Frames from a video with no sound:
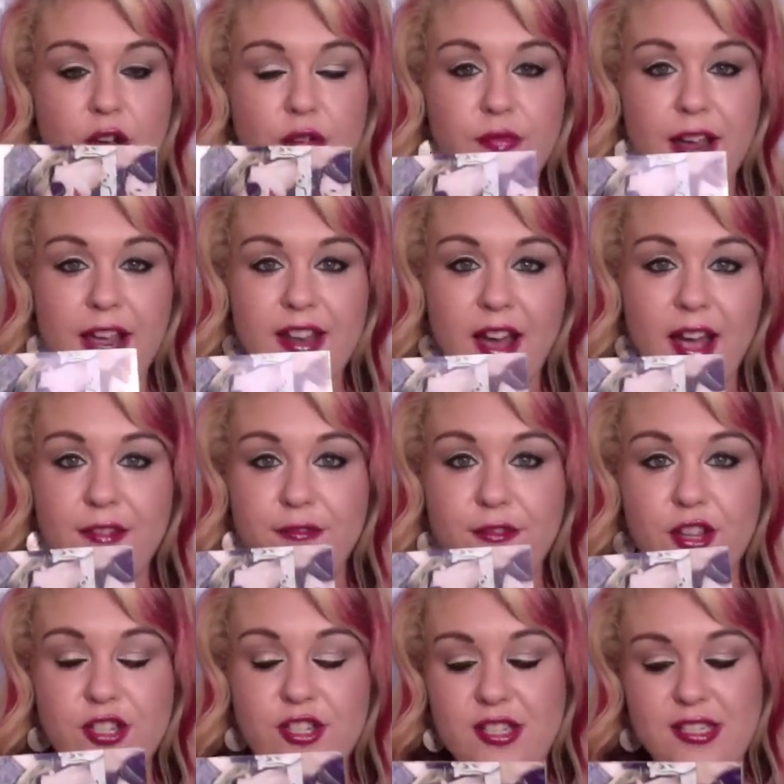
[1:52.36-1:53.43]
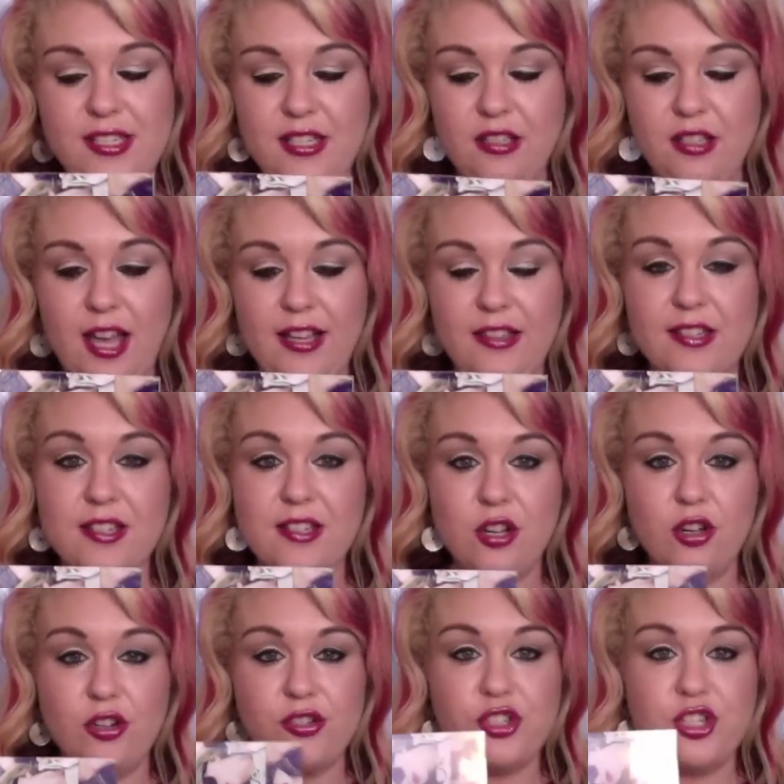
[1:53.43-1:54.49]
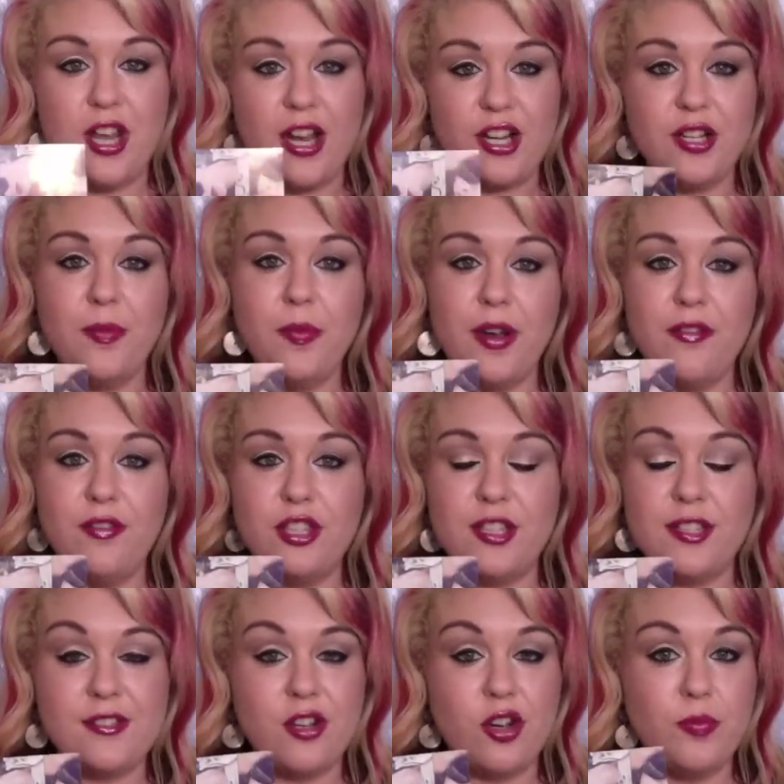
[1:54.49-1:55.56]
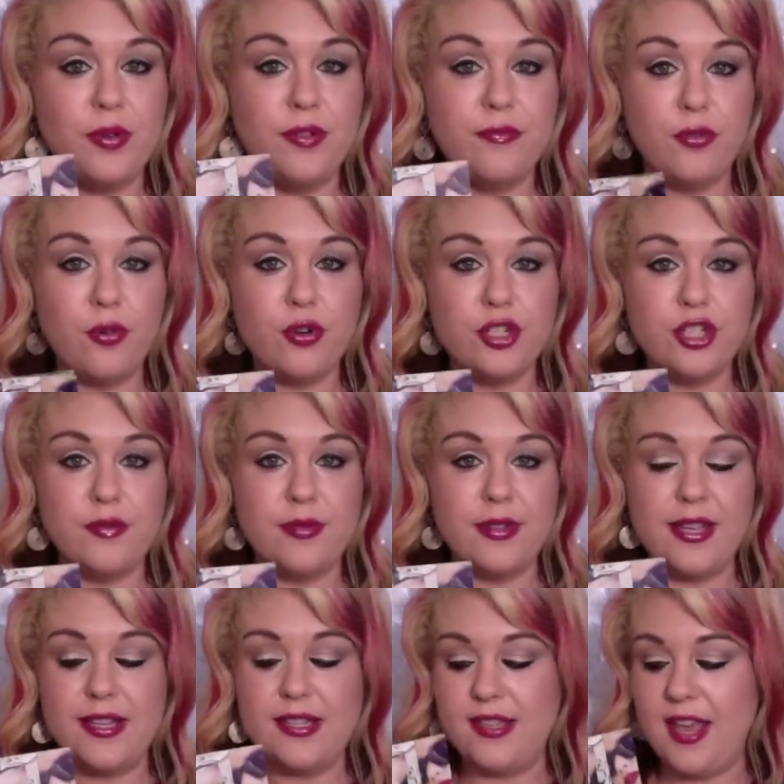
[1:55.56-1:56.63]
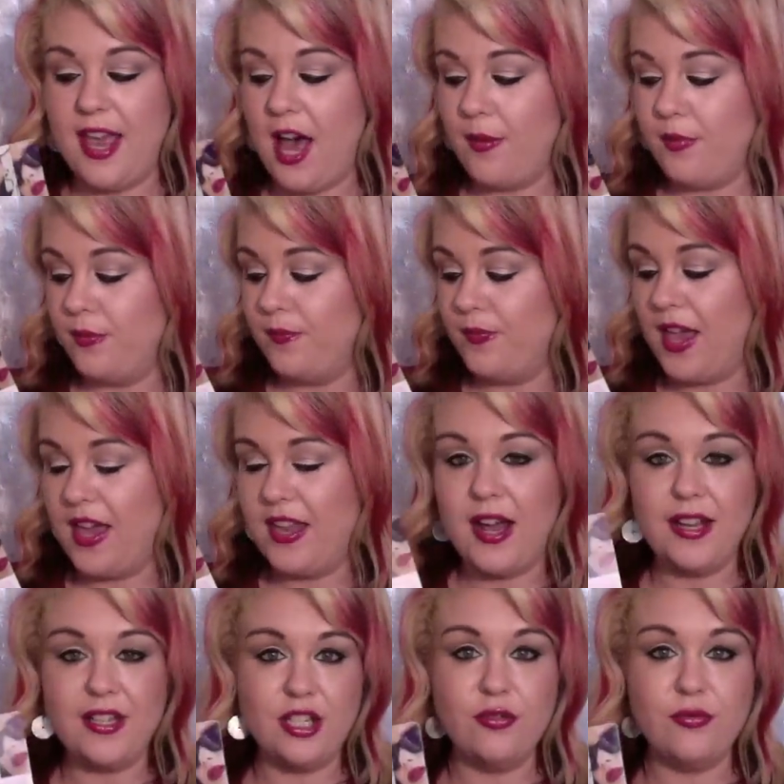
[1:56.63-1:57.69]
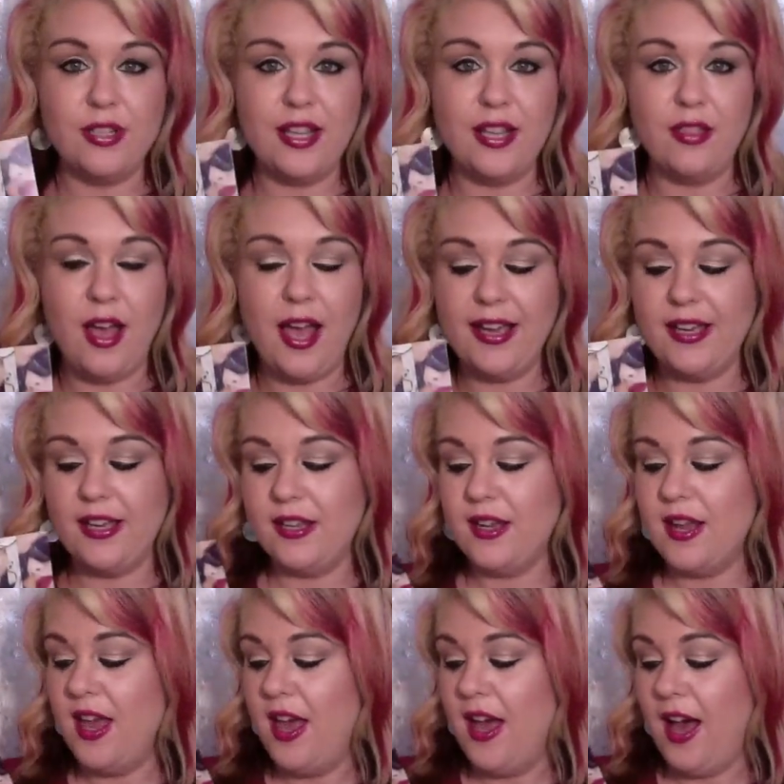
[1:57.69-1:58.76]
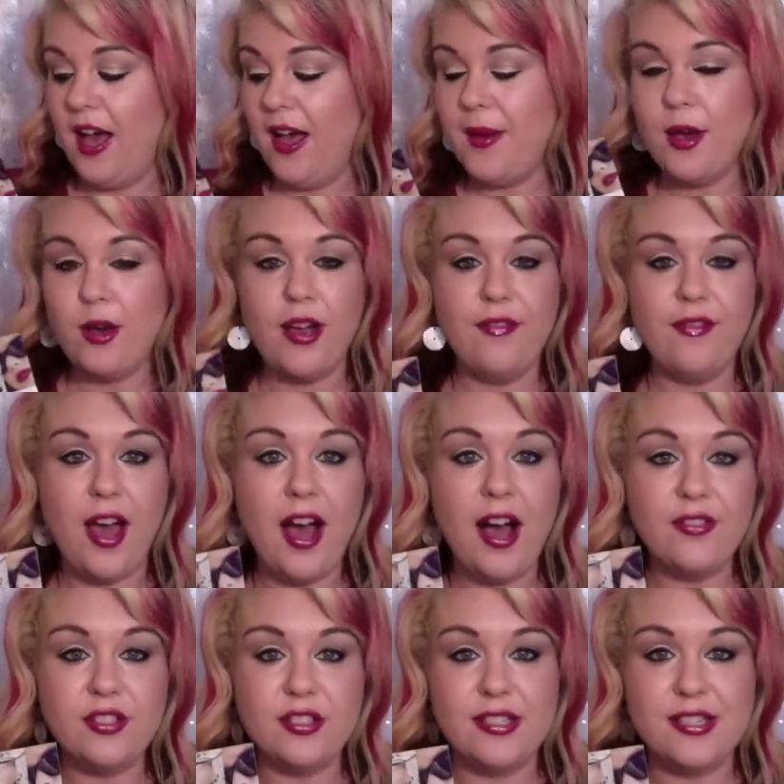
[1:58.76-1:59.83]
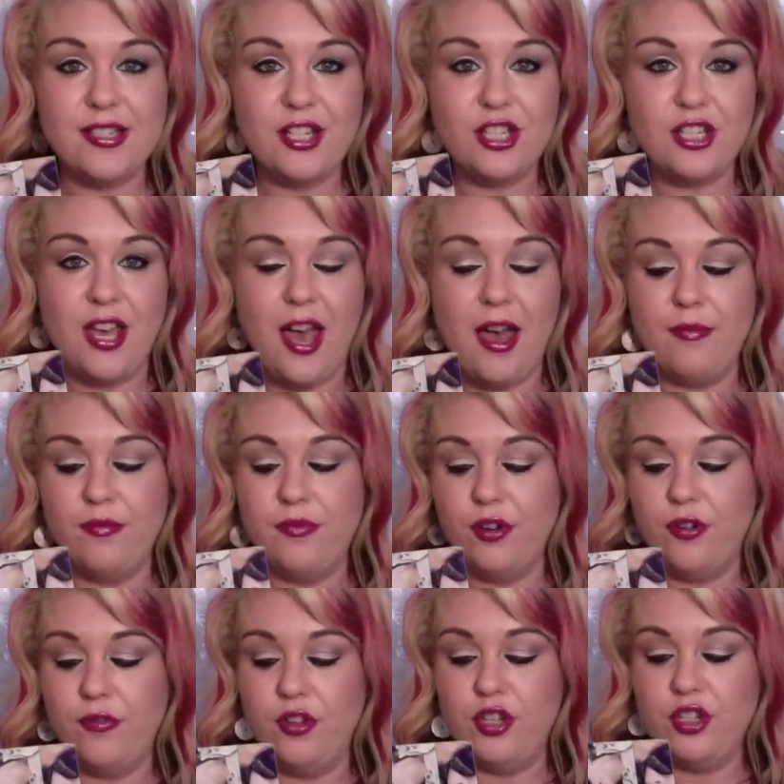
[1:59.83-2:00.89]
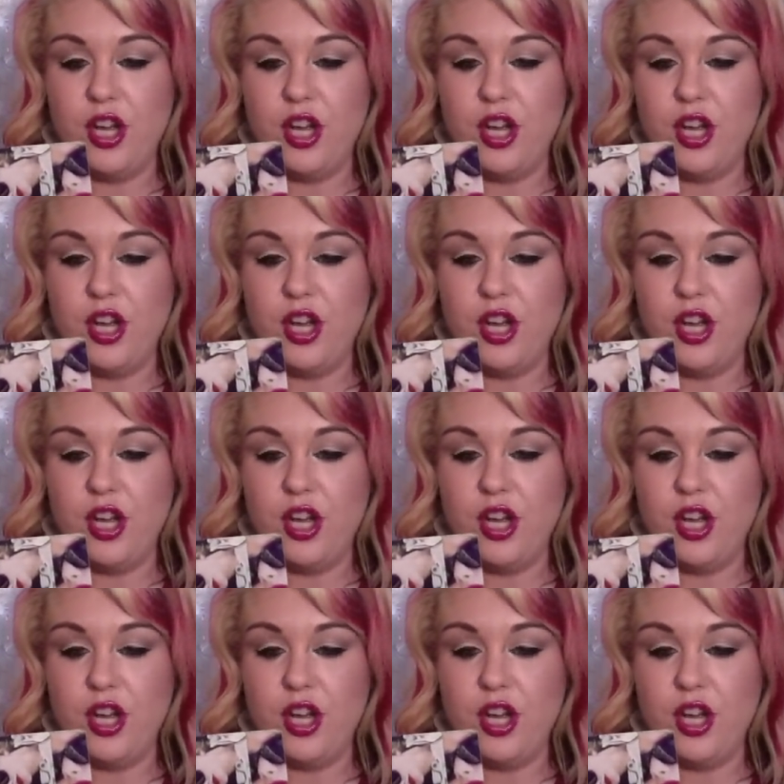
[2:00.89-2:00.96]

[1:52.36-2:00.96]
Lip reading: Red, I first didn't like this song. She actually previewed this song before she released the album and I didn't really like it. However, after listening to the album for a few